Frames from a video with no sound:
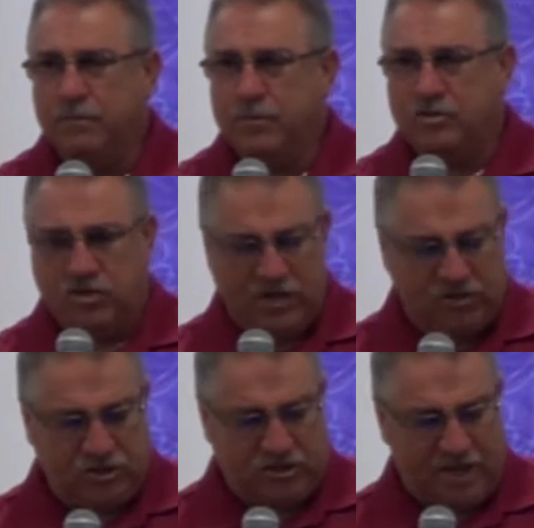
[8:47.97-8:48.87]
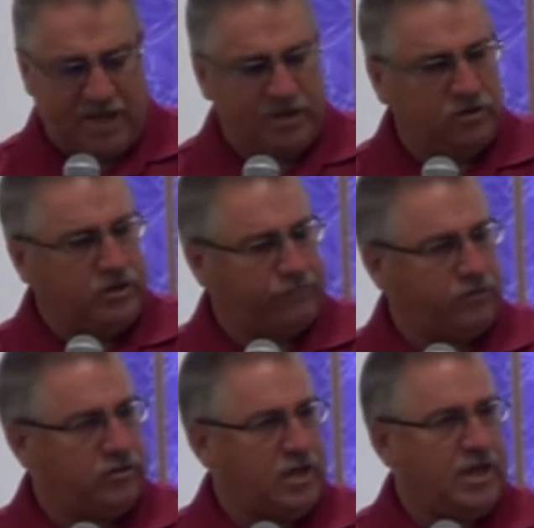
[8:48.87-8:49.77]
But Jesus had a
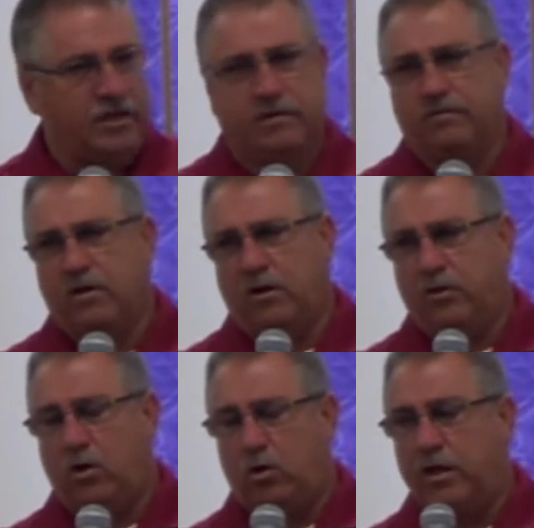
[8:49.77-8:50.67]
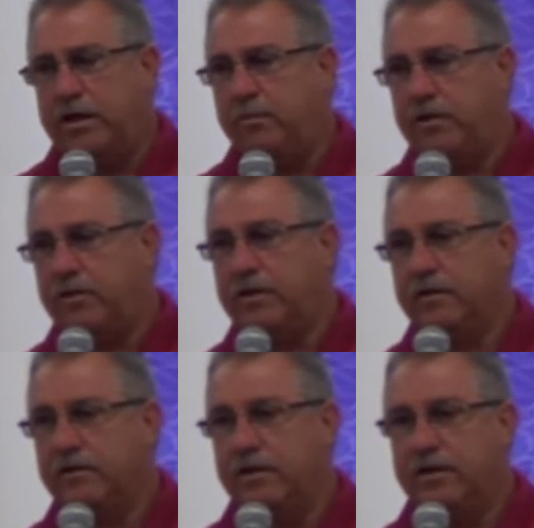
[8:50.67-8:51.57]
different take on the whole enemy
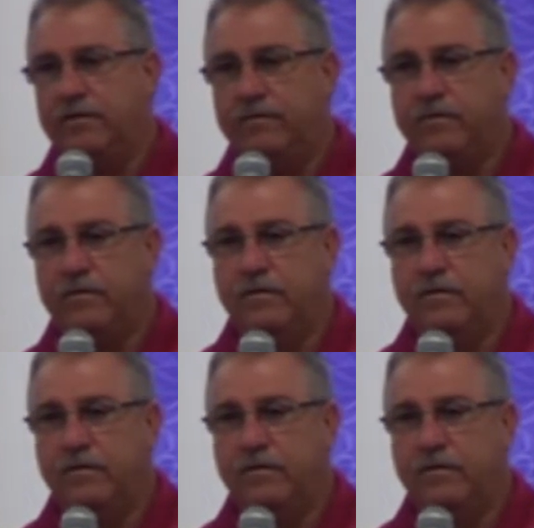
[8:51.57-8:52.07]
thing, didn't He?